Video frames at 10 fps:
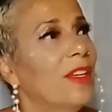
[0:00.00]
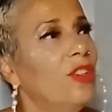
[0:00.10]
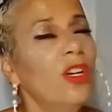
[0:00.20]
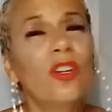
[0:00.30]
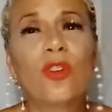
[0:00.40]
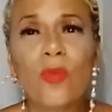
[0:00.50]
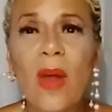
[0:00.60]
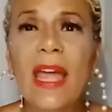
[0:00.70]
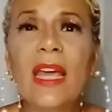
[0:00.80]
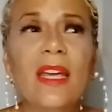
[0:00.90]
you're
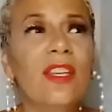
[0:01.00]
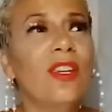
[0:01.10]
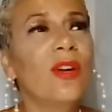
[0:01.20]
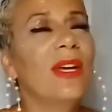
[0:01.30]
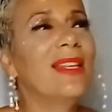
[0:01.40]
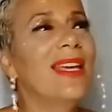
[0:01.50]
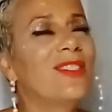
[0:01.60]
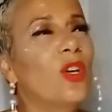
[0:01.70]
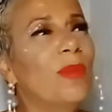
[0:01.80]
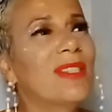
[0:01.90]
great you know it,
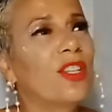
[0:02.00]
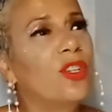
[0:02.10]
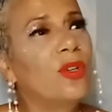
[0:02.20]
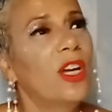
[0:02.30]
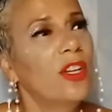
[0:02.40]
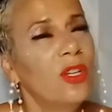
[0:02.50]
it's almost like you're